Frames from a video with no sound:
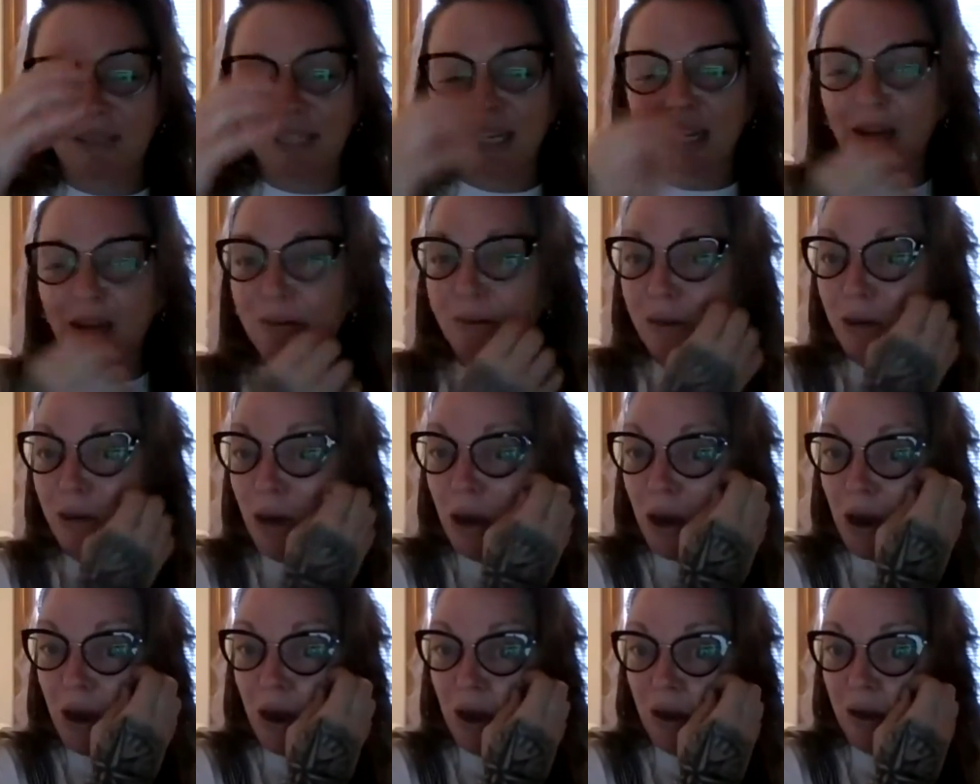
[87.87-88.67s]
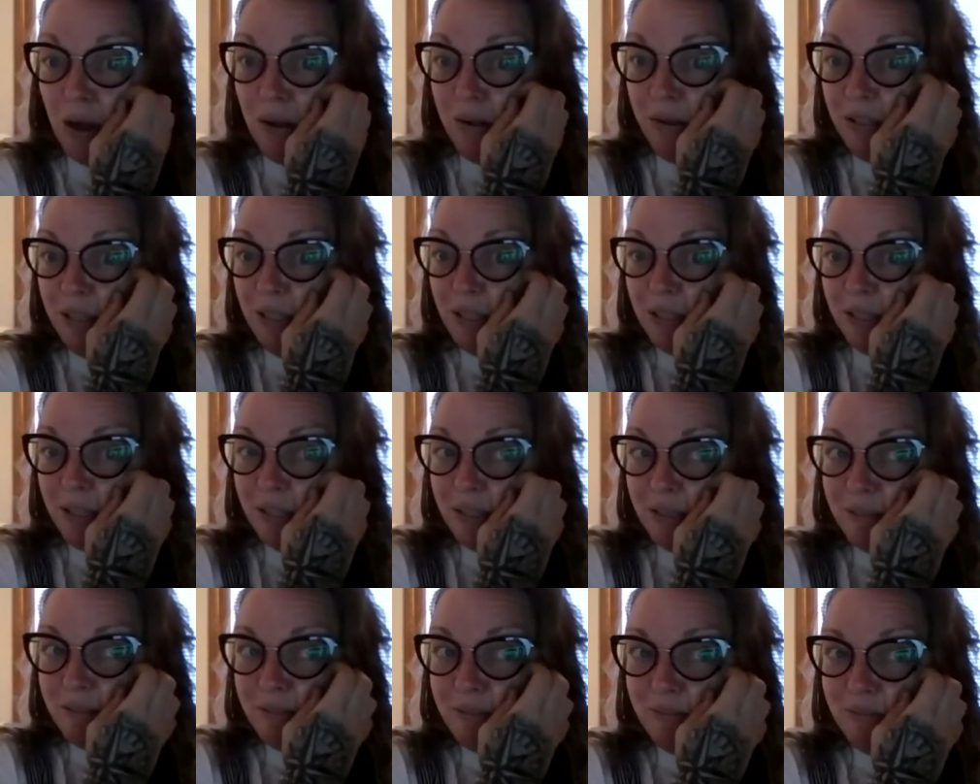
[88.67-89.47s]
He'll call
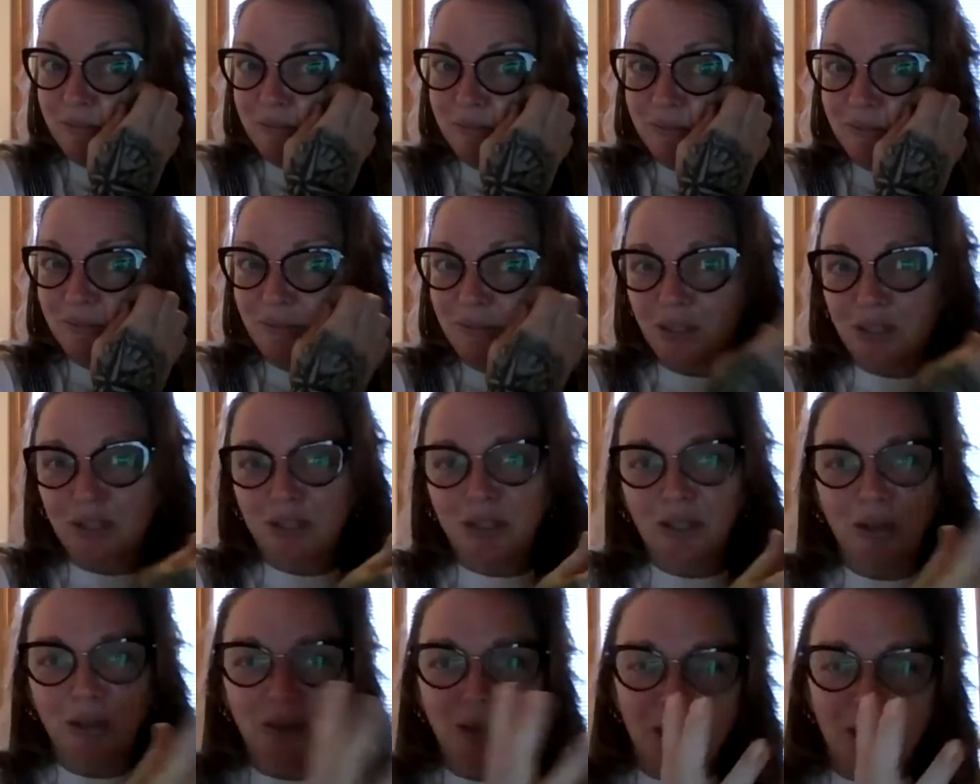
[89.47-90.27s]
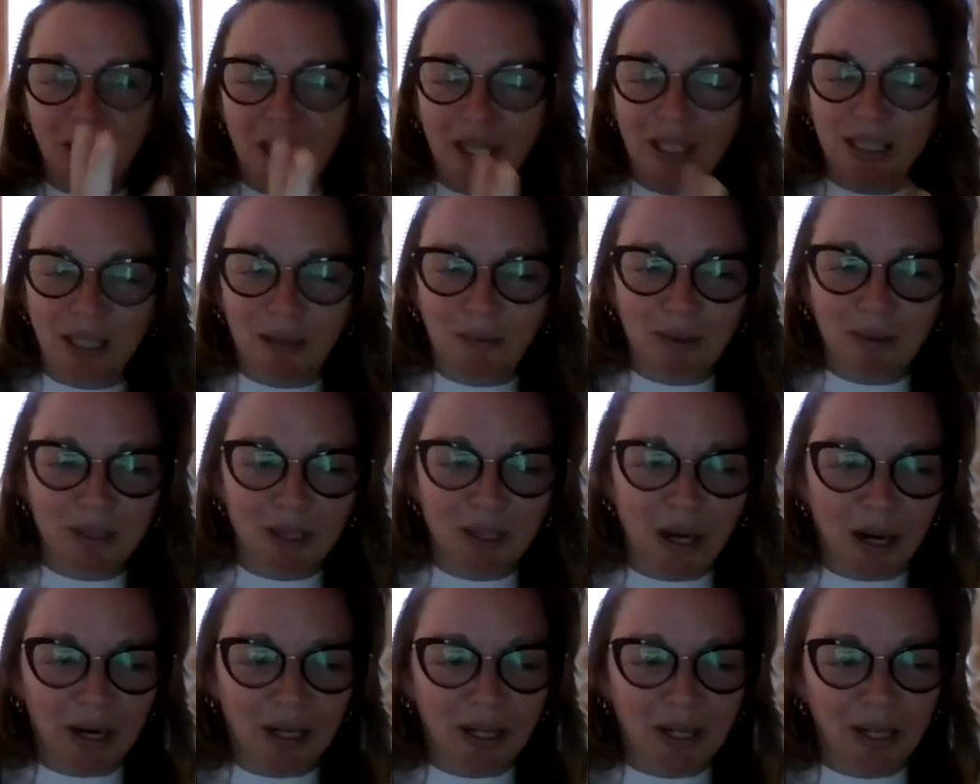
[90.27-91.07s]
for certain things that we're
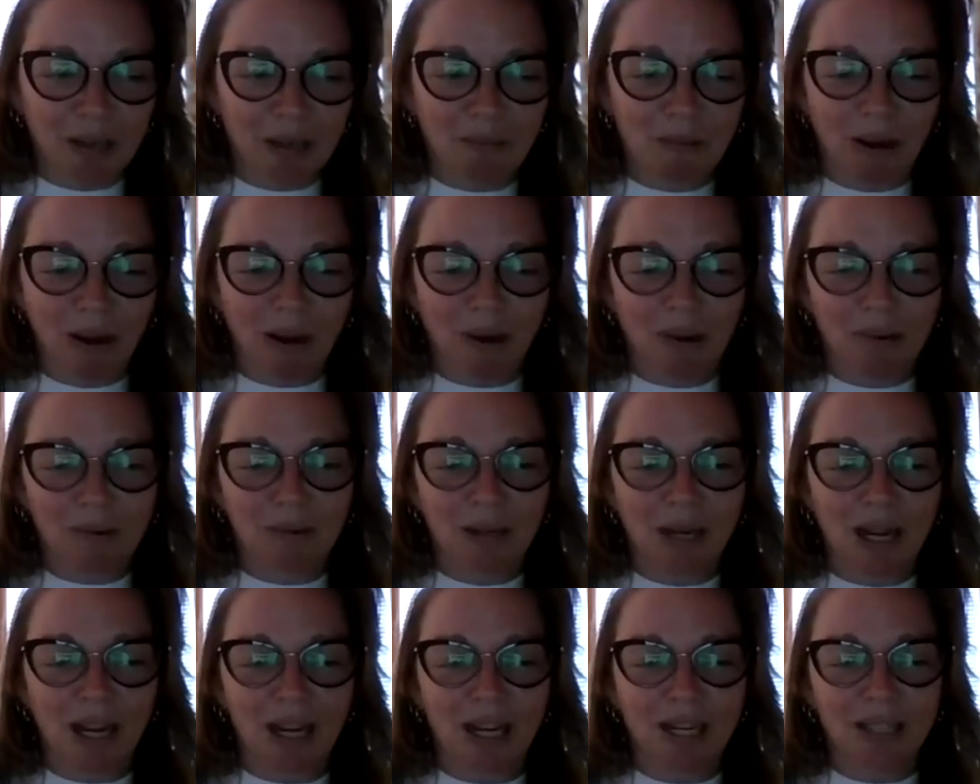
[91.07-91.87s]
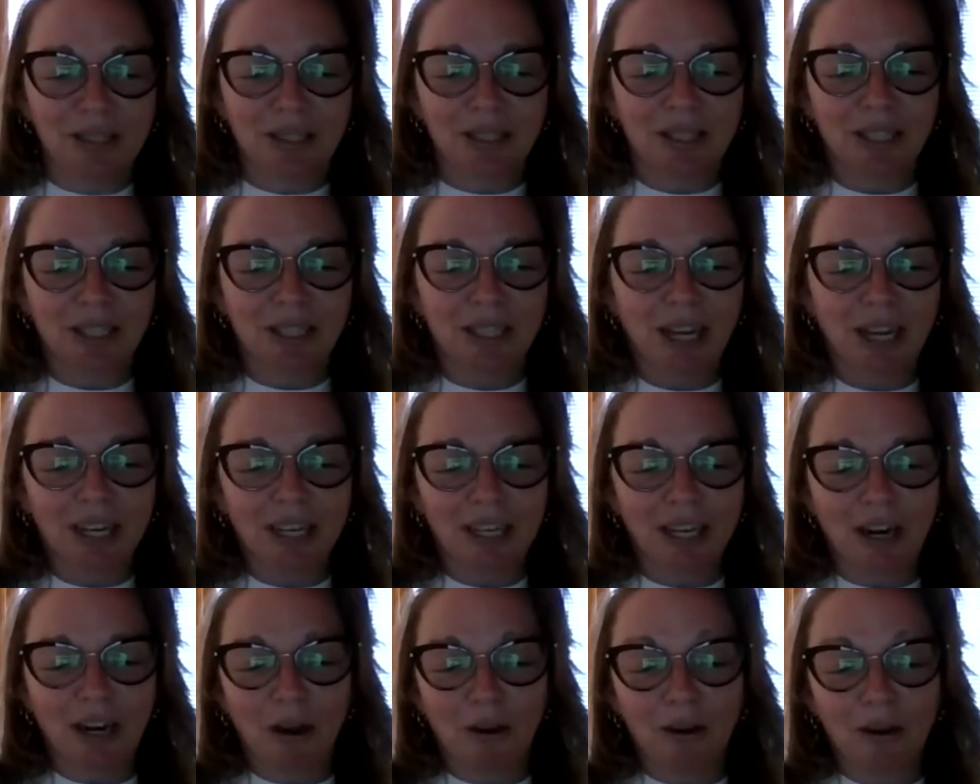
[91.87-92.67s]
talking about. And,
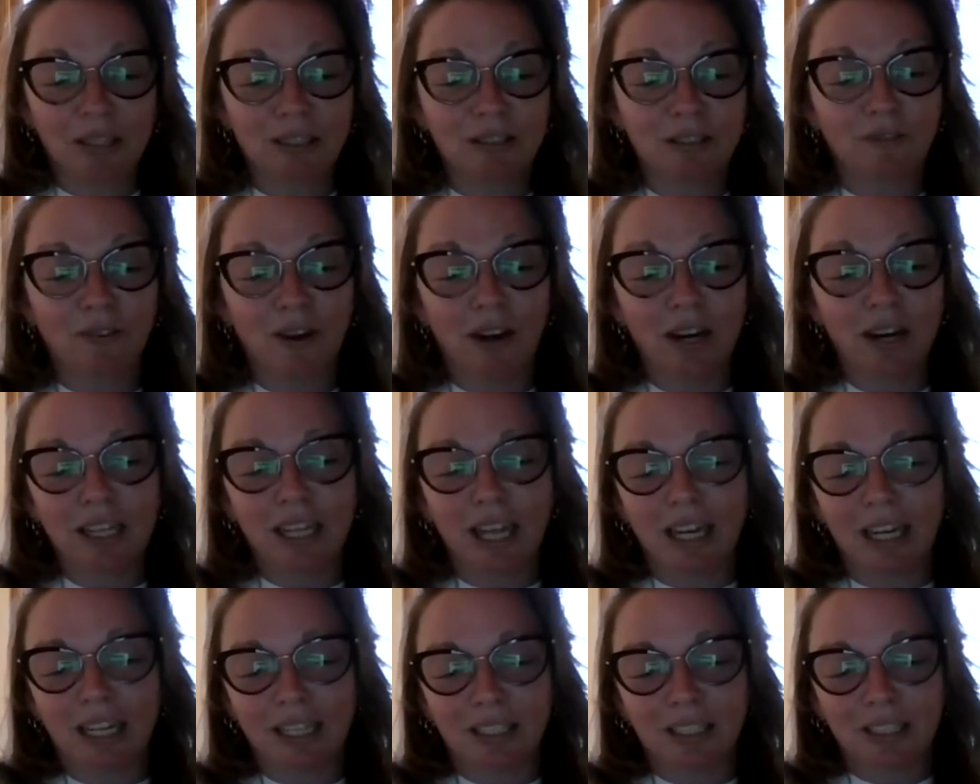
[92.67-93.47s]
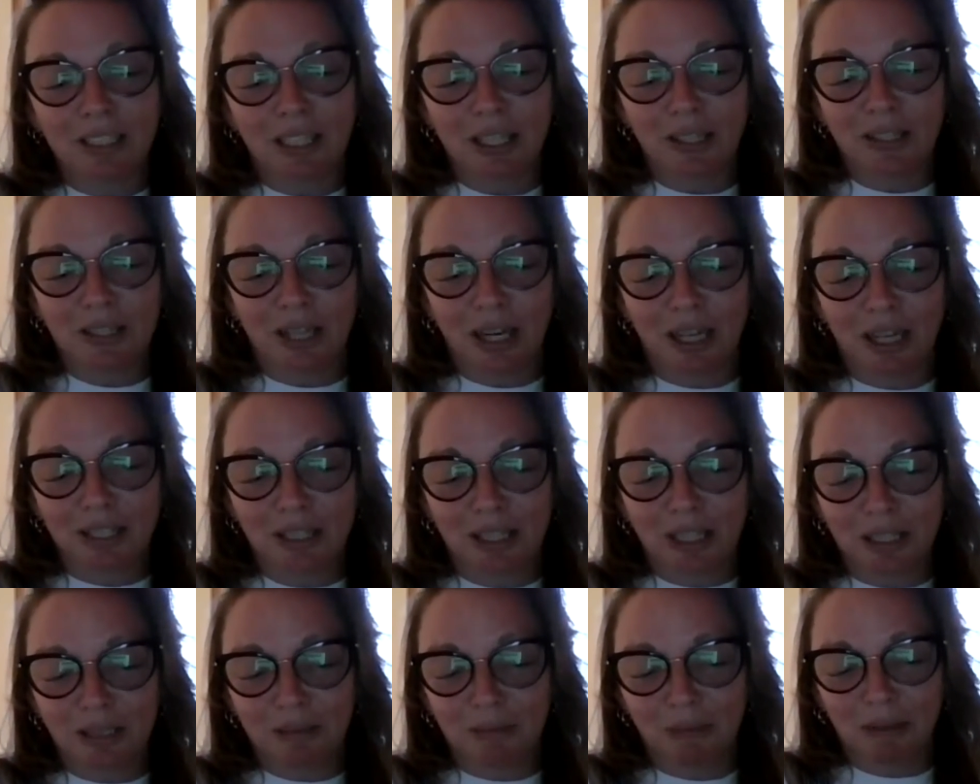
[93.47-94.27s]
it's funny that he still does
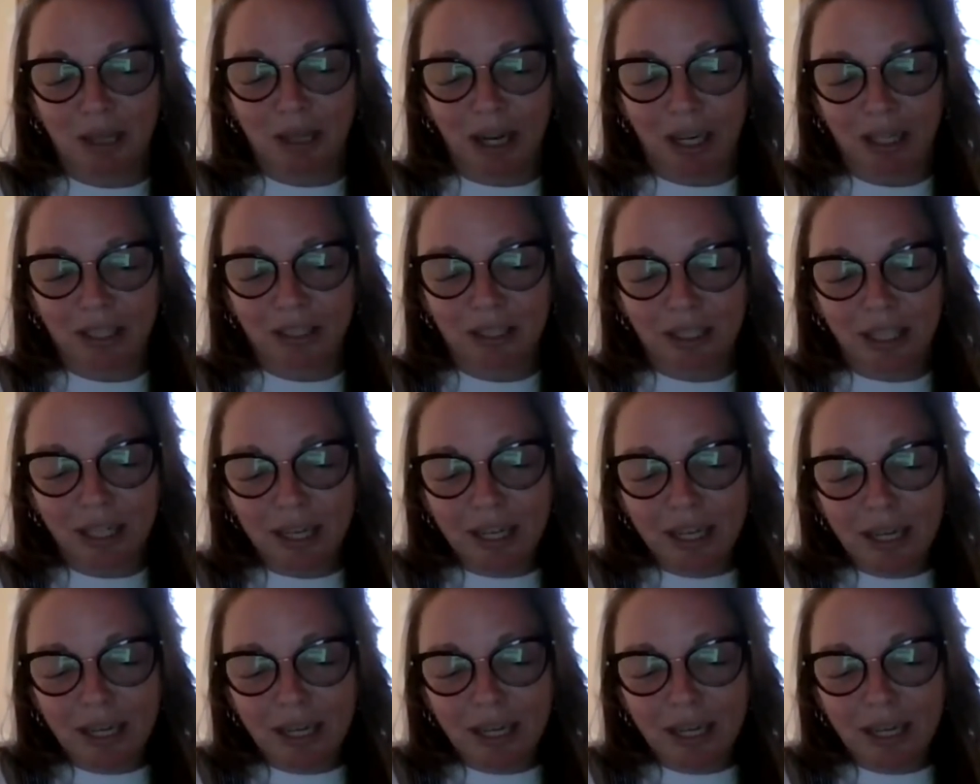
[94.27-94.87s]
this, because